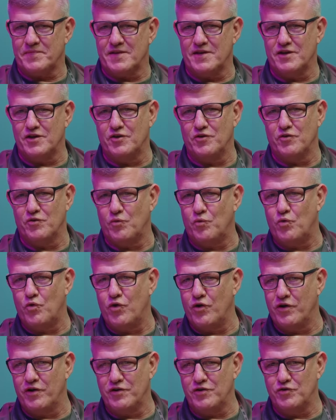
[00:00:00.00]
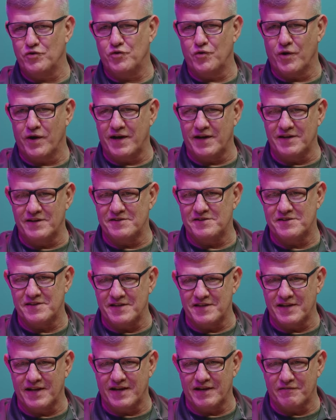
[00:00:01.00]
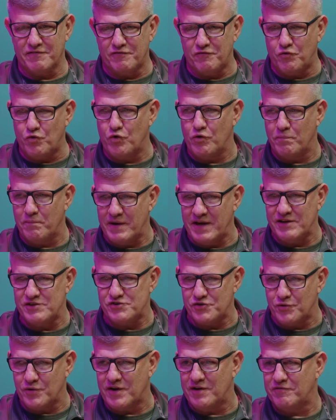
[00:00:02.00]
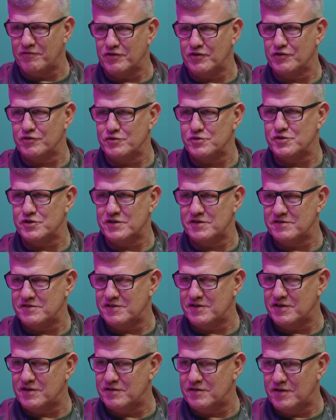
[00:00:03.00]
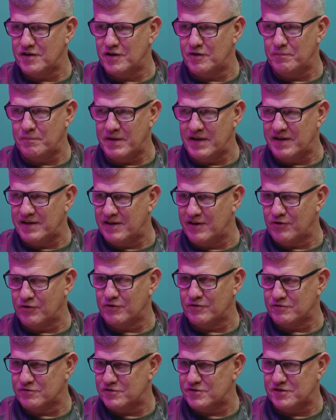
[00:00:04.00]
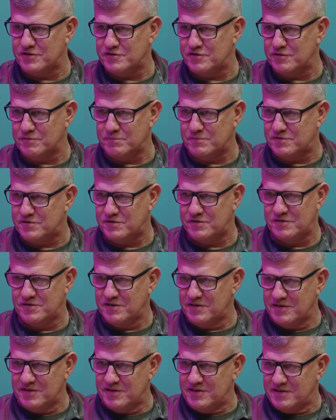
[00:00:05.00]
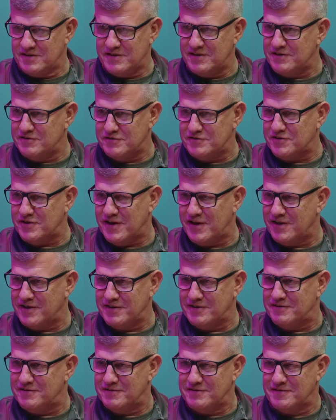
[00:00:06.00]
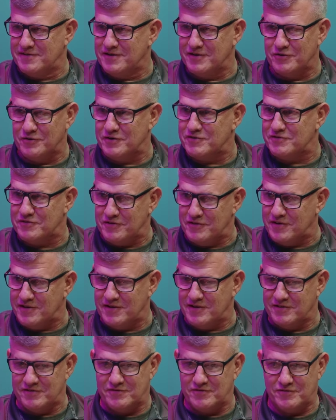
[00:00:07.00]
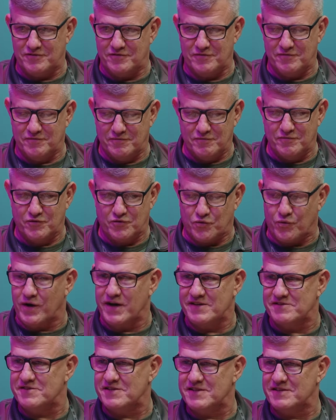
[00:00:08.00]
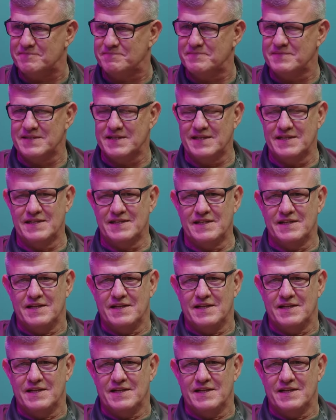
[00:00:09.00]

You know, the war in Ukraine has seen like four major evolutions in unmanned aerial systems inside. You know, it's it's crazy. Yeah.